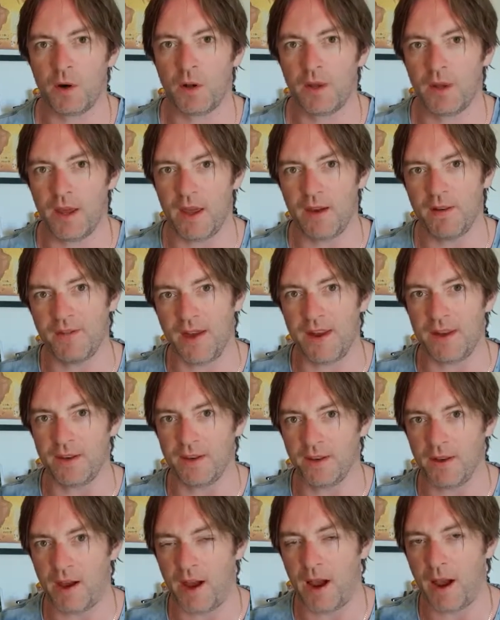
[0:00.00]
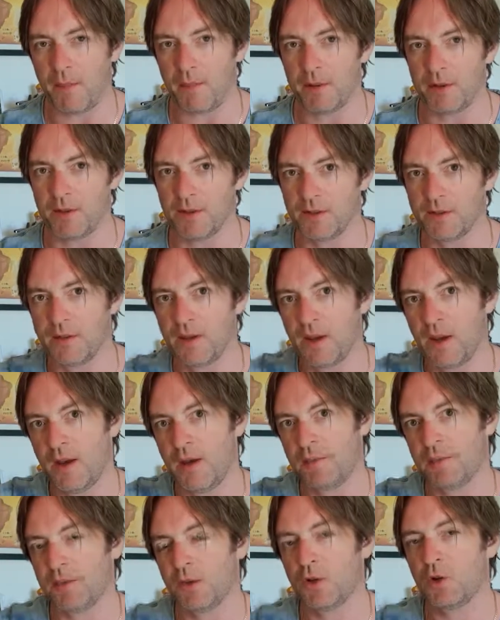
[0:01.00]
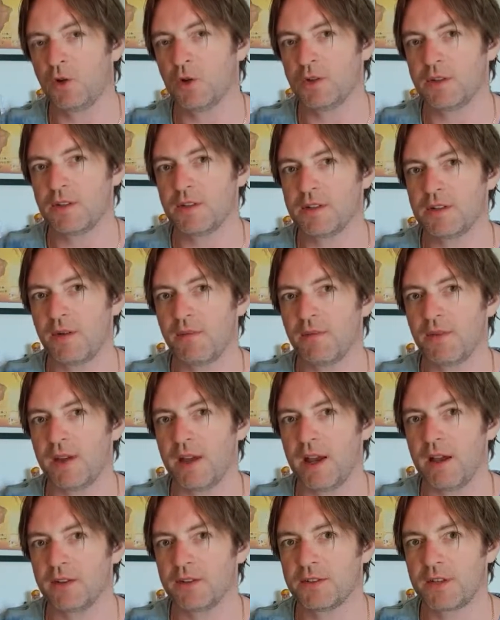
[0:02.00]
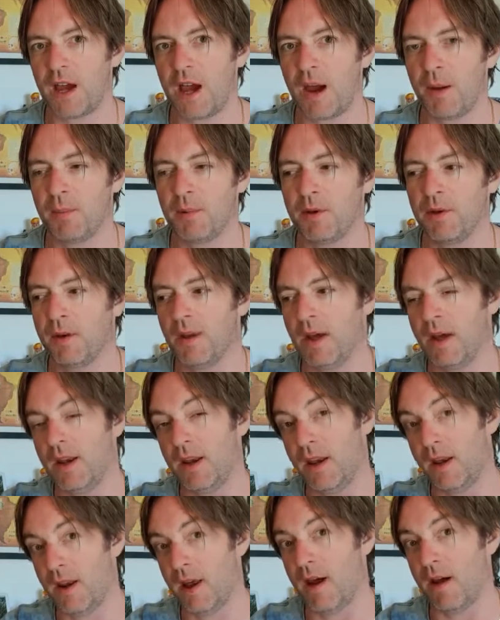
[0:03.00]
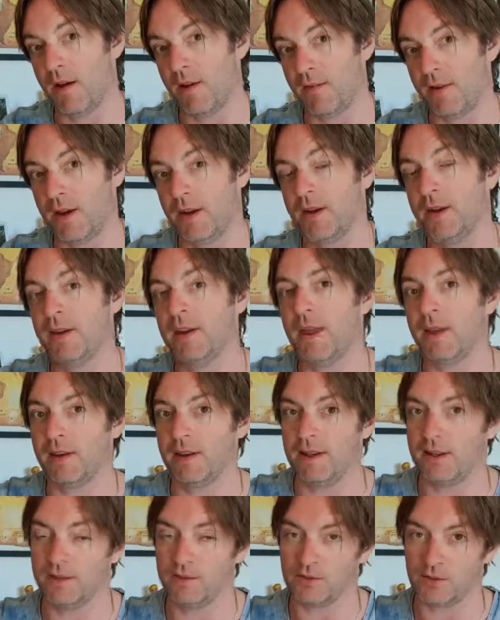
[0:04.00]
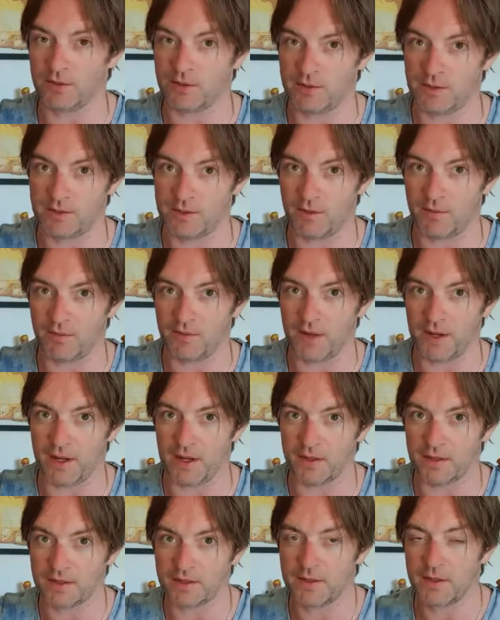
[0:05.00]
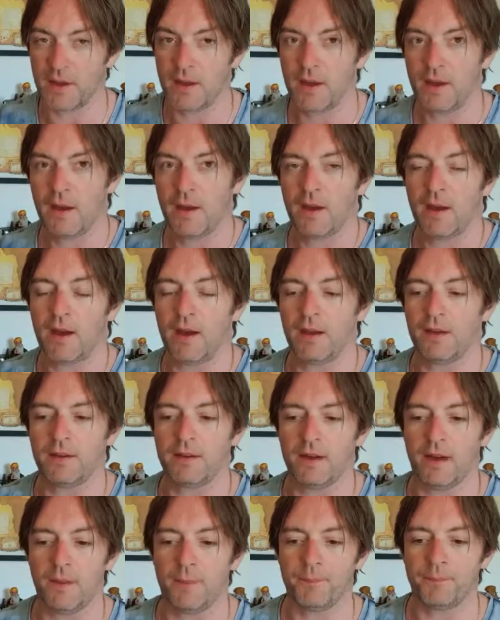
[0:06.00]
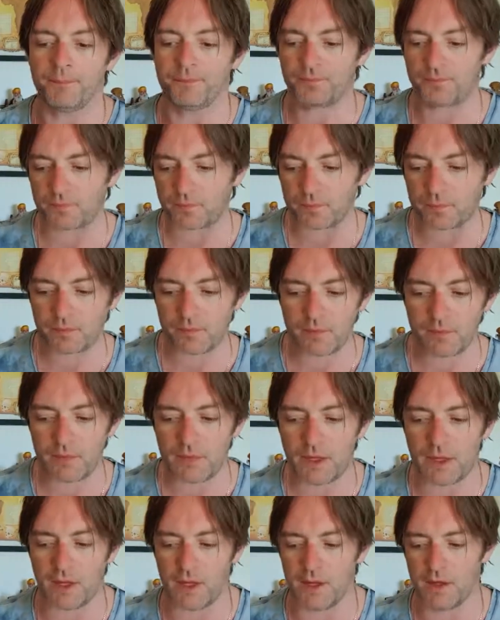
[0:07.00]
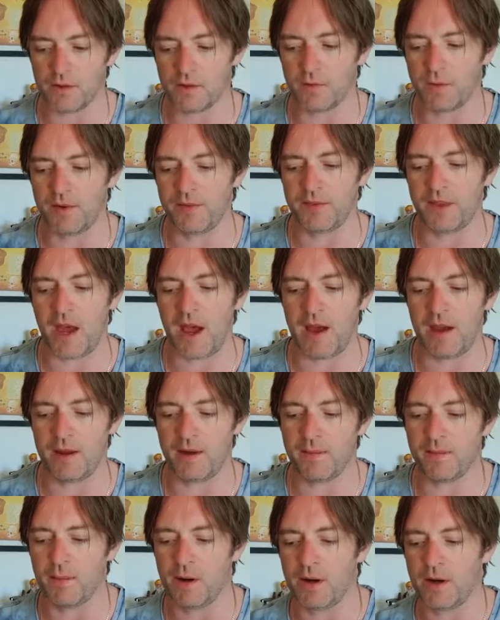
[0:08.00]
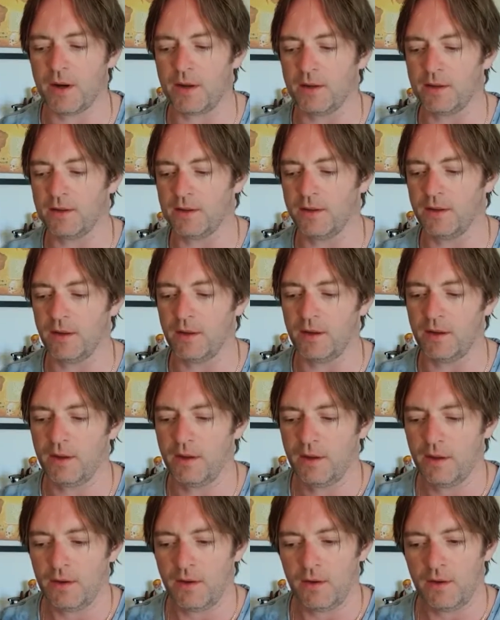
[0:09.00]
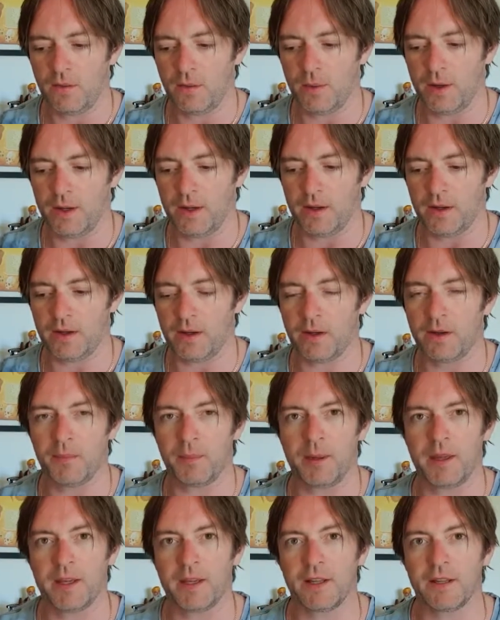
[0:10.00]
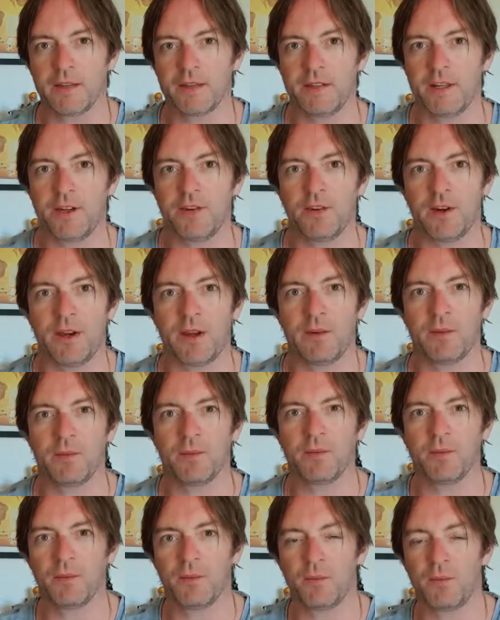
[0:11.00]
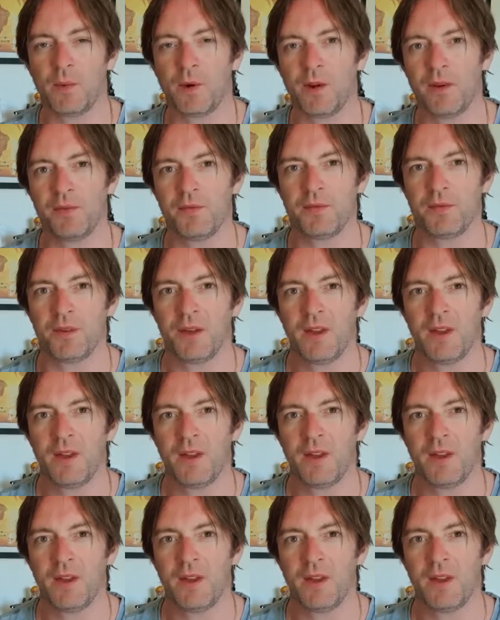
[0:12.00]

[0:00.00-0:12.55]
event that happens causes something else to happen, and then that event then leads on to something else. And it's with that in mind that we're going to be considering one of